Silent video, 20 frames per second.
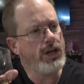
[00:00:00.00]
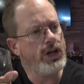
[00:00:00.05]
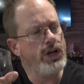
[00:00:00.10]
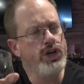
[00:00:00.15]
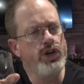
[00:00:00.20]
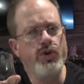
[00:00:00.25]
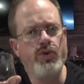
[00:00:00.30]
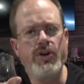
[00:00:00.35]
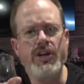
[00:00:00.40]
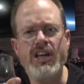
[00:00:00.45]

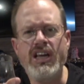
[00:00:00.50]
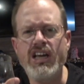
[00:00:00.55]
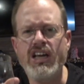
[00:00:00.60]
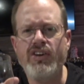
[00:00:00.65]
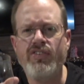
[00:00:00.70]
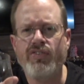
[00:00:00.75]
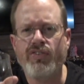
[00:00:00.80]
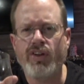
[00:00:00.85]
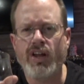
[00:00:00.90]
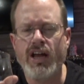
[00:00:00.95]
unique
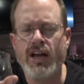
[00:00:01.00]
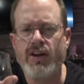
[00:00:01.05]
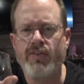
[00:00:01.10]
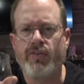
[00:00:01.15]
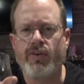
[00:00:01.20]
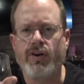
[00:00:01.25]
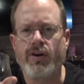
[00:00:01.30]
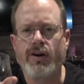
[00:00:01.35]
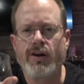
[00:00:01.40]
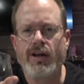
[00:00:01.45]

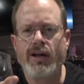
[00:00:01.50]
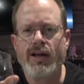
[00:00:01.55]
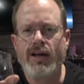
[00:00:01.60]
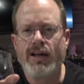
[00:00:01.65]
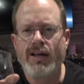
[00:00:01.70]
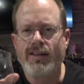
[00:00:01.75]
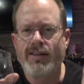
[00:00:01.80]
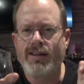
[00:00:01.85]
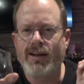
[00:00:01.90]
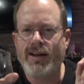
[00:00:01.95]
flavor
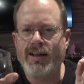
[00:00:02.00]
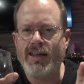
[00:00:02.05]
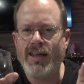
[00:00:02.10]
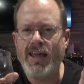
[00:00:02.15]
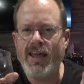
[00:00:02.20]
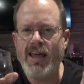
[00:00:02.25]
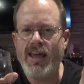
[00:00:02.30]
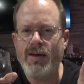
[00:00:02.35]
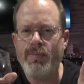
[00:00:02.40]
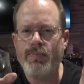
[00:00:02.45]
that I
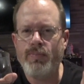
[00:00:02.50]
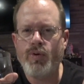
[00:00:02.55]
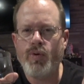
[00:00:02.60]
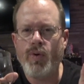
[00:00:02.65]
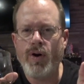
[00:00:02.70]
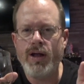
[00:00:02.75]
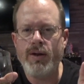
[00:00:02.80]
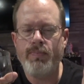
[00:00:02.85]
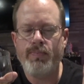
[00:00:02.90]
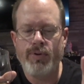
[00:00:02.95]
can't
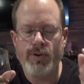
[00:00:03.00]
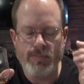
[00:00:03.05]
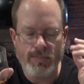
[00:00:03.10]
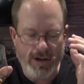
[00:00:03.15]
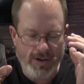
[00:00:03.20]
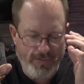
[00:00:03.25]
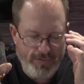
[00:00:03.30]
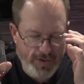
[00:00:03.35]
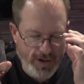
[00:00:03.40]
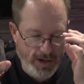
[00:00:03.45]
quite put
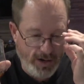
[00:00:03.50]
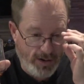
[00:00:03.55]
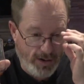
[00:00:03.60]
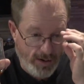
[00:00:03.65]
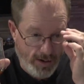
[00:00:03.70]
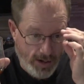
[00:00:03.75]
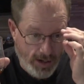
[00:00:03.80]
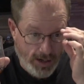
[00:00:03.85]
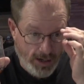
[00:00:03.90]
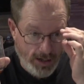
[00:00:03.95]
my
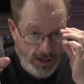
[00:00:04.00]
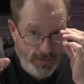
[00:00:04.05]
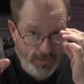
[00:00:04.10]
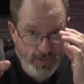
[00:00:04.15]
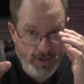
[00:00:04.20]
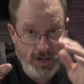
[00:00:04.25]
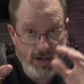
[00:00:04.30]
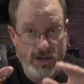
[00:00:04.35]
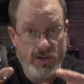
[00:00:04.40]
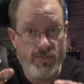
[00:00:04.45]
finger on. If
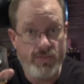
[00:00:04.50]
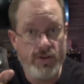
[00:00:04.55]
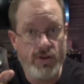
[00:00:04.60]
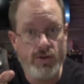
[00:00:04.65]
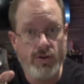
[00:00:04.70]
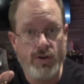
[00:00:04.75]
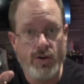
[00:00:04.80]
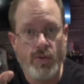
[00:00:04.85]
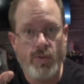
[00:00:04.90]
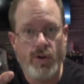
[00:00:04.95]
any of
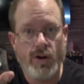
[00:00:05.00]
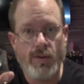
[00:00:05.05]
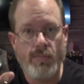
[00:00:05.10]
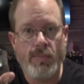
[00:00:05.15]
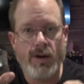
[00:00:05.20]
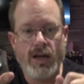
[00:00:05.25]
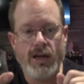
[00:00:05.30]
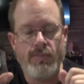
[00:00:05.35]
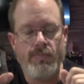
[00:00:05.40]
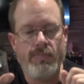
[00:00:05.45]
you know what it
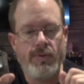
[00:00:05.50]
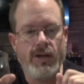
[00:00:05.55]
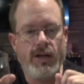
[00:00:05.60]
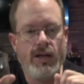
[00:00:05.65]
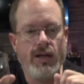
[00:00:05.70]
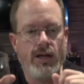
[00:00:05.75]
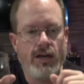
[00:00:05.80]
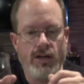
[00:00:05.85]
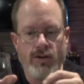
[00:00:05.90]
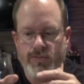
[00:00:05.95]
might
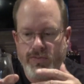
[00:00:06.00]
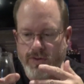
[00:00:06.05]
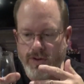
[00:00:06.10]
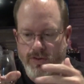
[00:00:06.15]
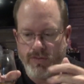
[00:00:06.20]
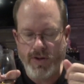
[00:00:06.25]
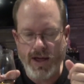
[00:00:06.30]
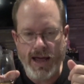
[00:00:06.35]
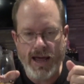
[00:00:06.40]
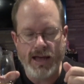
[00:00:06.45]
be and
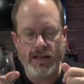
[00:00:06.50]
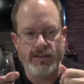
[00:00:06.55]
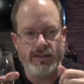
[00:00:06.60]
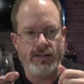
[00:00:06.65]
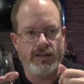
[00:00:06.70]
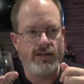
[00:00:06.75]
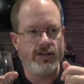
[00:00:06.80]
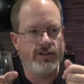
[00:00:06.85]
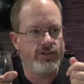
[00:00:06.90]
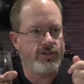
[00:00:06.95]
you've had
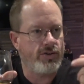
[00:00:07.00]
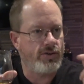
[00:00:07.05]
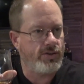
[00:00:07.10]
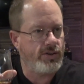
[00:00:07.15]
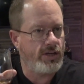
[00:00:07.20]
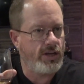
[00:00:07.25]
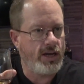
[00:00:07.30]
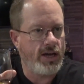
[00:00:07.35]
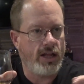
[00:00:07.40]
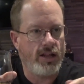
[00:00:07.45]
this or
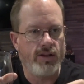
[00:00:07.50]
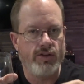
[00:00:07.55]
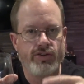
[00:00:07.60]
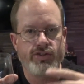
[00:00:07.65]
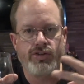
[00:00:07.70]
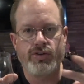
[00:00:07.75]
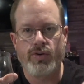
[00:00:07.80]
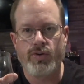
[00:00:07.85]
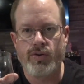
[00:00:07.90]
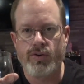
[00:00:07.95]
the
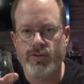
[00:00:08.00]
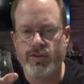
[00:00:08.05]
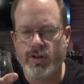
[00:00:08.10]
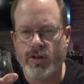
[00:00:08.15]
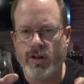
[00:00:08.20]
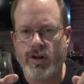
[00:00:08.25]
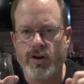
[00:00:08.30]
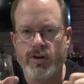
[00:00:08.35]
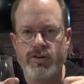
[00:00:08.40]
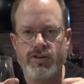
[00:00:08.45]
Yellowstone or the
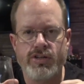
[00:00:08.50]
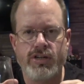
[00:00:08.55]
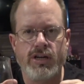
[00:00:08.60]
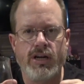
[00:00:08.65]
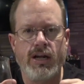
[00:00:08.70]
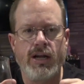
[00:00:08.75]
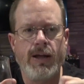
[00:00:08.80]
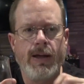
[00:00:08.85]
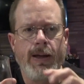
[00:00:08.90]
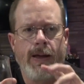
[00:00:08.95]

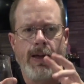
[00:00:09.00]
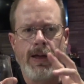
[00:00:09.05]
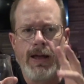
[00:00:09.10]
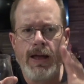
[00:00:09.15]
Larceny,